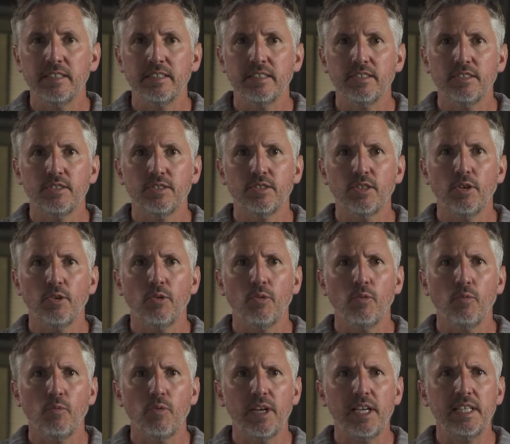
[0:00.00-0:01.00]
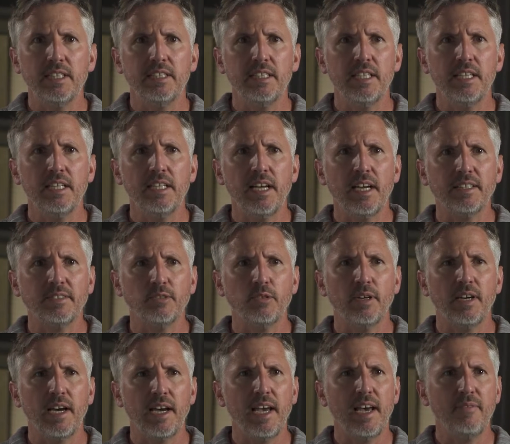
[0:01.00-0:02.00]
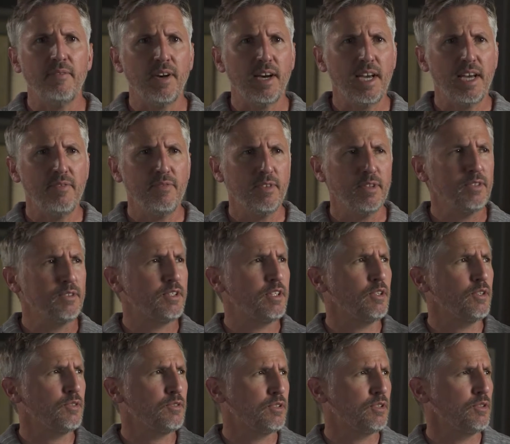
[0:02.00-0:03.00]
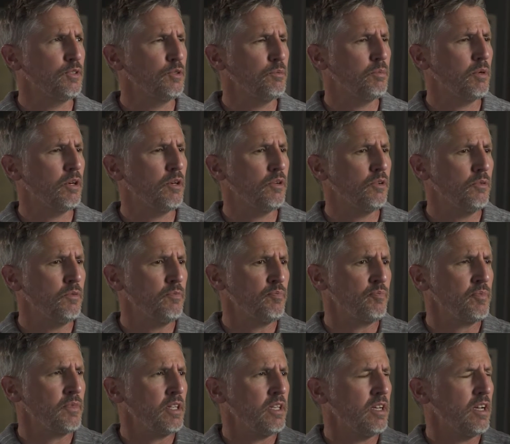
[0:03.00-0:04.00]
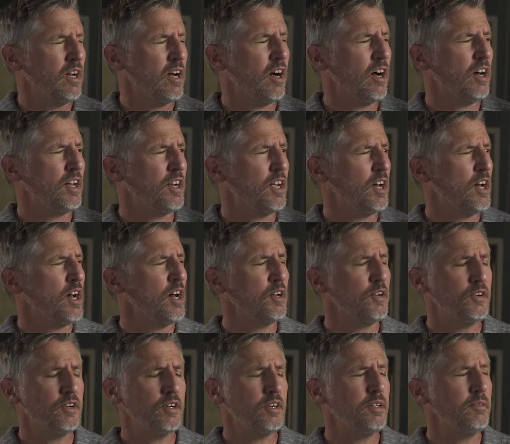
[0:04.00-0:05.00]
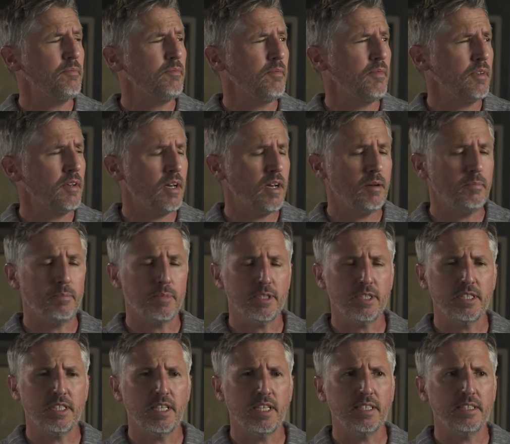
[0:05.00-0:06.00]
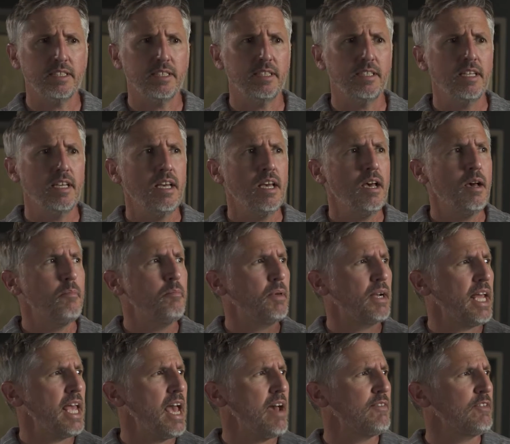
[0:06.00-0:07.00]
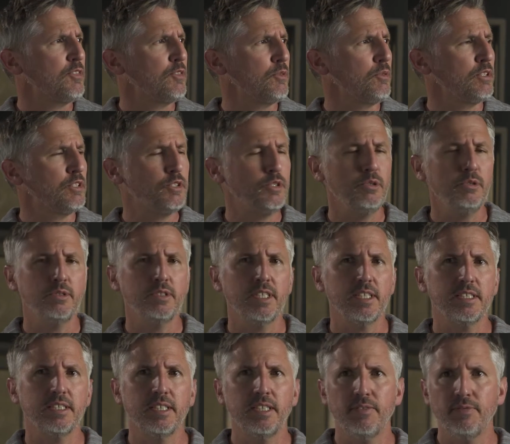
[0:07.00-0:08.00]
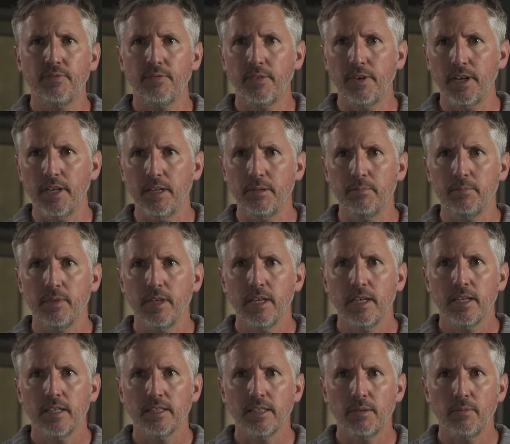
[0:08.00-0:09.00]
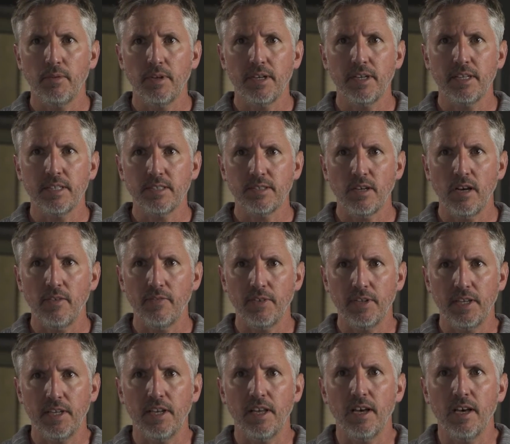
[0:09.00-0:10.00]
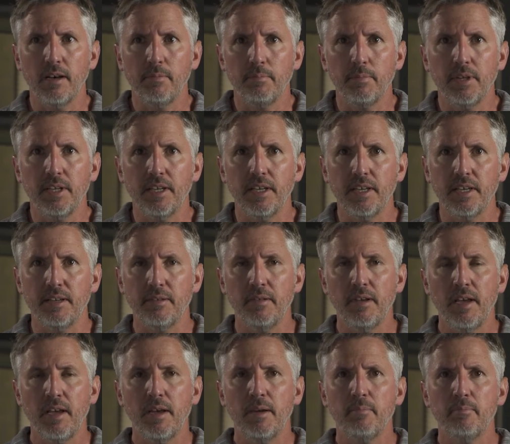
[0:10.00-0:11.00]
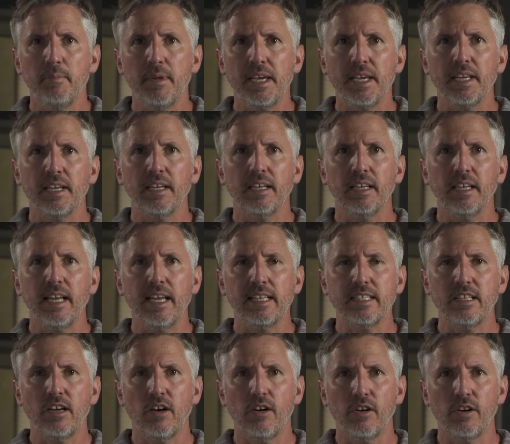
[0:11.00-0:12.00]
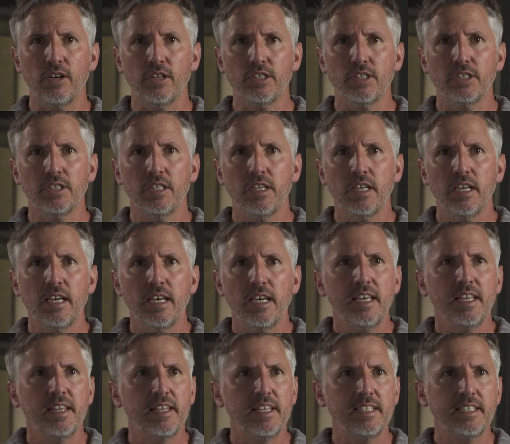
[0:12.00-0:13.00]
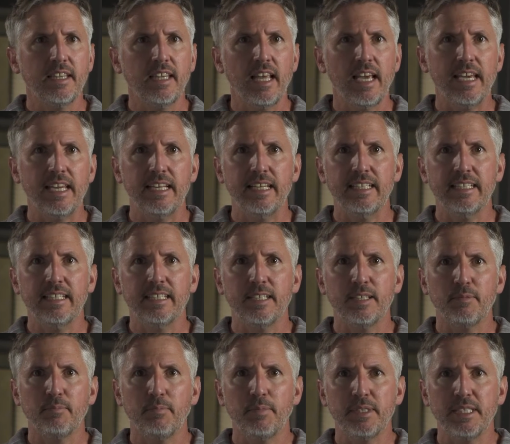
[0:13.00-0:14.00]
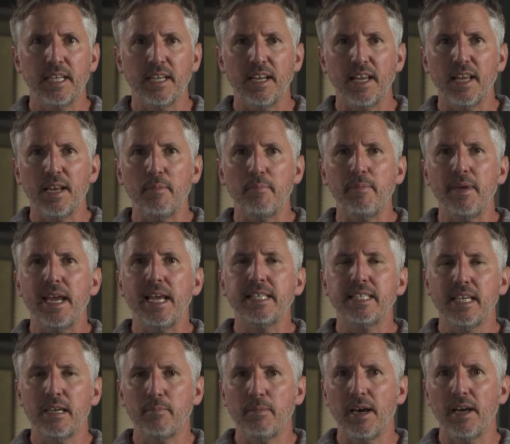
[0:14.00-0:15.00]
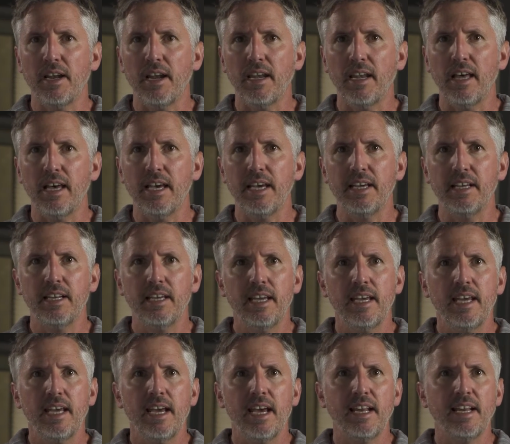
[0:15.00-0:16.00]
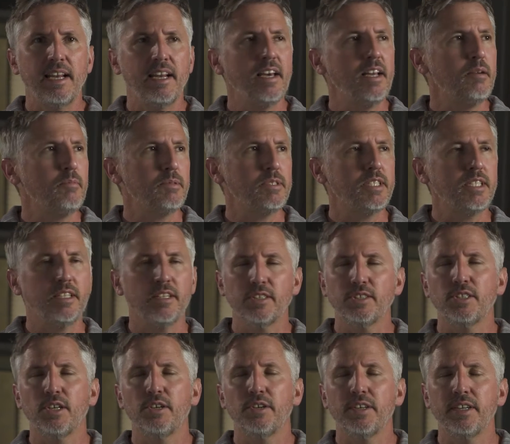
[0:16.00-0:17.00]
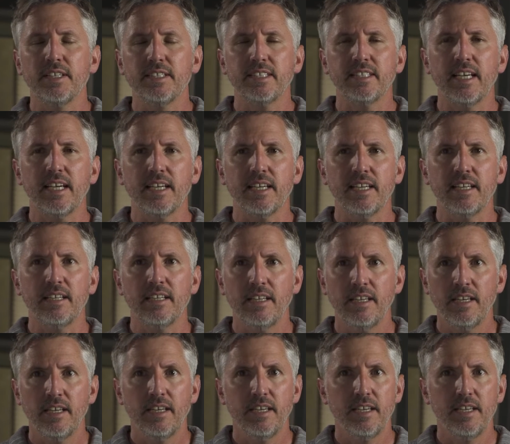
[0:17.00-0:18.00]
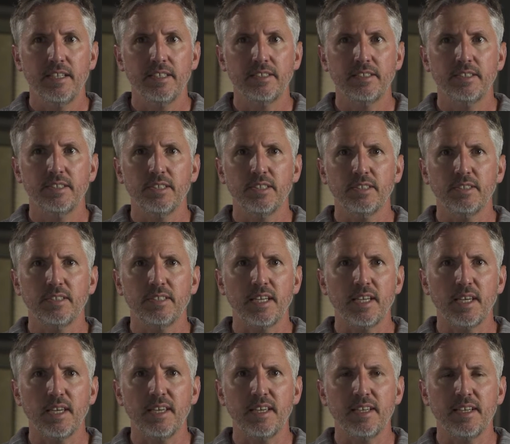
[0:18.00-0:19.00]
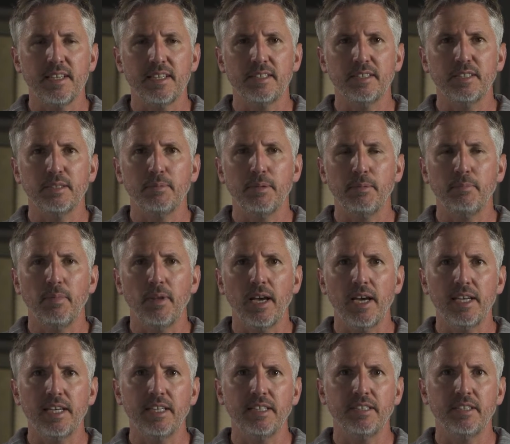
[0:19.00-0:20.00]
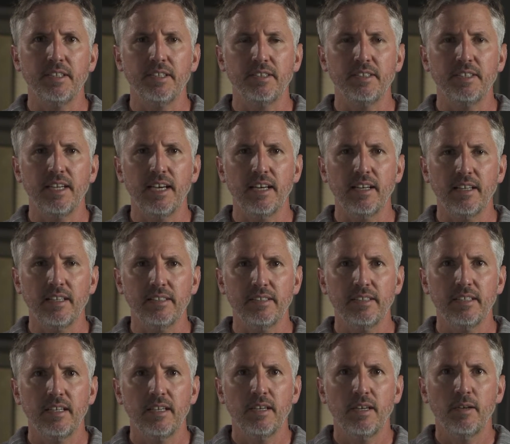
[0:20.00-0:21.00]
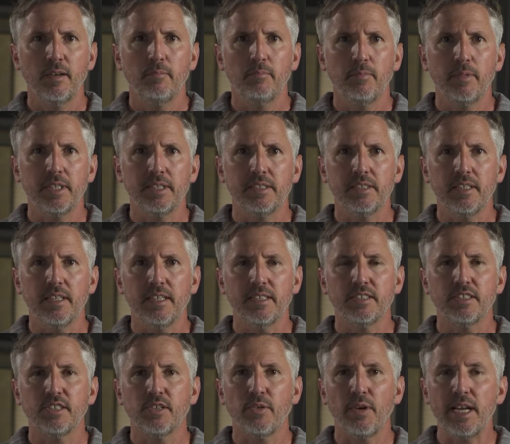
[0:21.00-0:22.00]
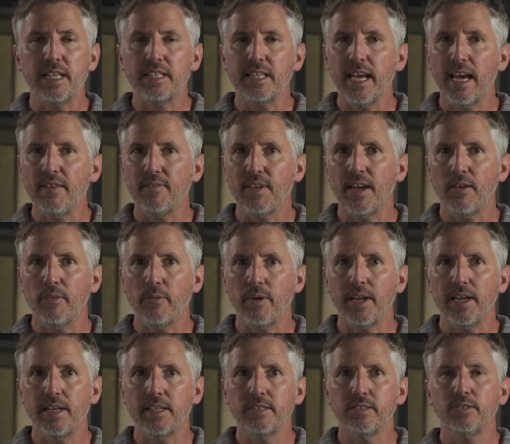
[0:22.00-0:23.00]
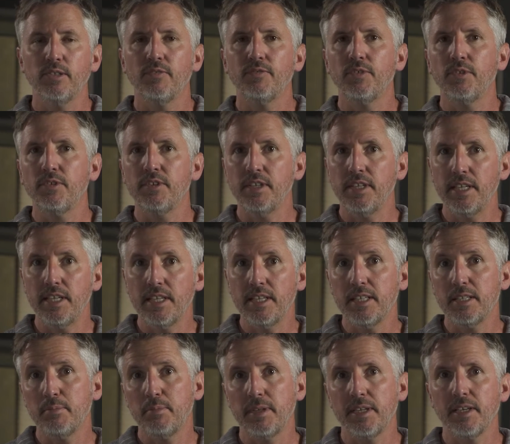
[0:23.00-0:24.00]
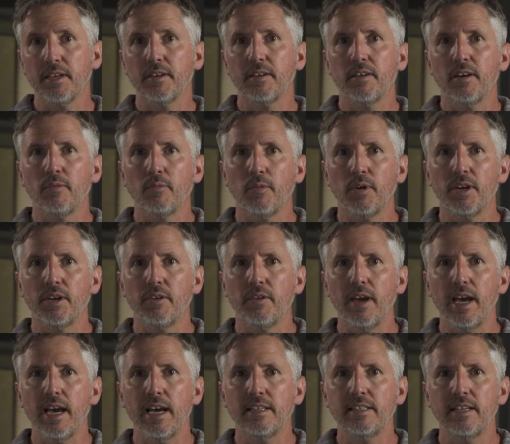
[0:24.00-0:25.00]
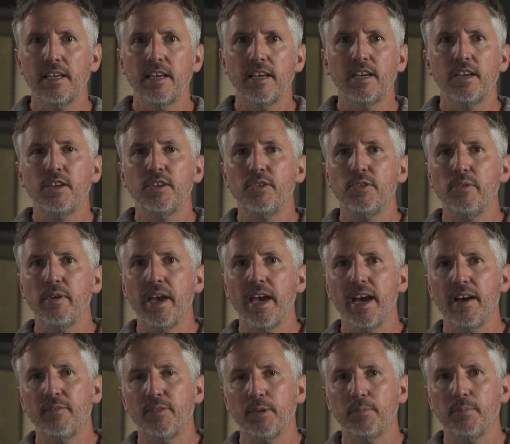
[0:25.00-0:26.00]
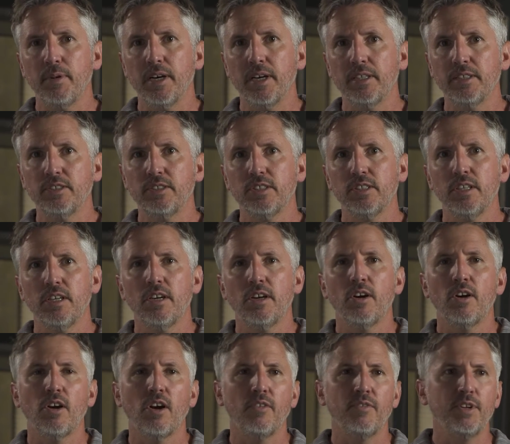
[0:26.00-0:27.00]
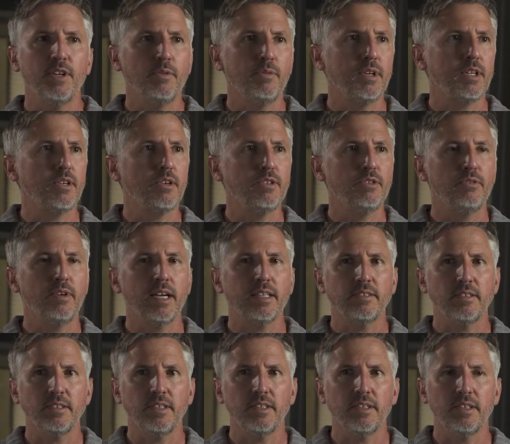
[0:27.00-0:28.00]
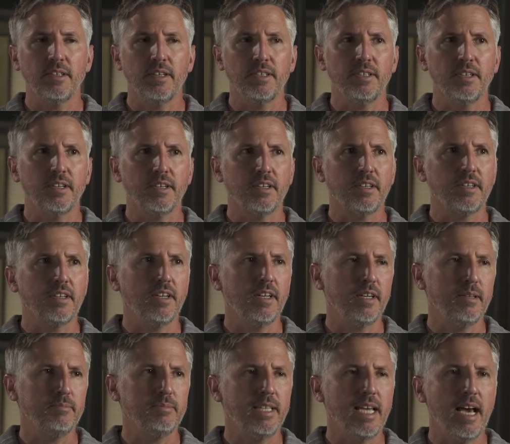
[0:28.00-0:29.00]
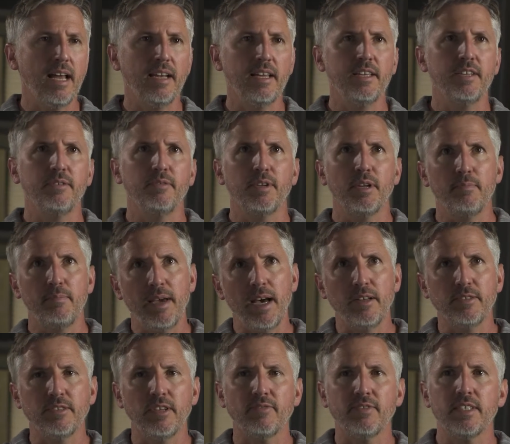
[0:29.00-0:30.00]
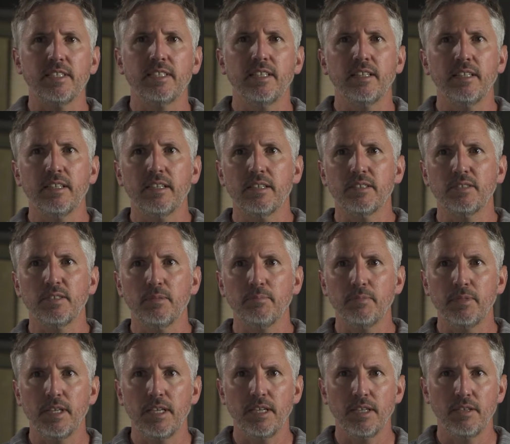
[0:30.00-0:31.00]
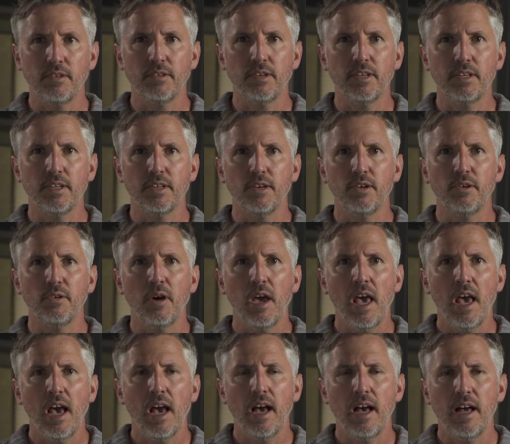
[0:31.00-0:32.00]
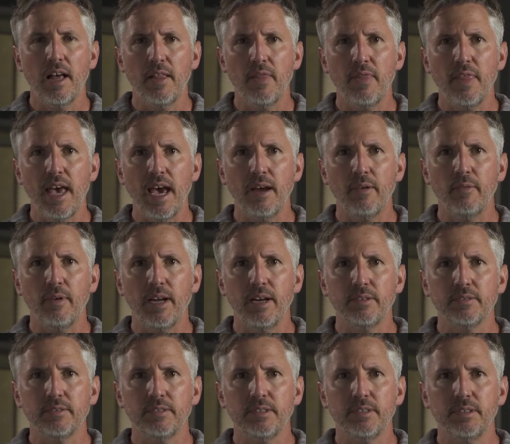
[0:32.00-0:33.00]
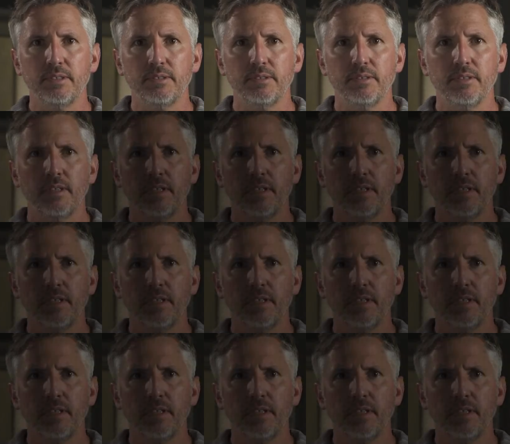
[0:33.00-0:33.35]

so what I did, I, so I have, I have the, the, the Lupo on 100%, um, percent, but I have it through a 216 frame because I wanted to soften it up and make it less harsh. This light puts out an amazing amount of light and at 100% I'll show you in a second, it's just it, it can just be blinding to your talent. But uh, it's great to have that range. So if you need it, depending on, on where you're at, you have the punch. Or if you don't want to go direct on your on your um, talent, you want to bounce off the ceiling or something, you can go uh, that route too.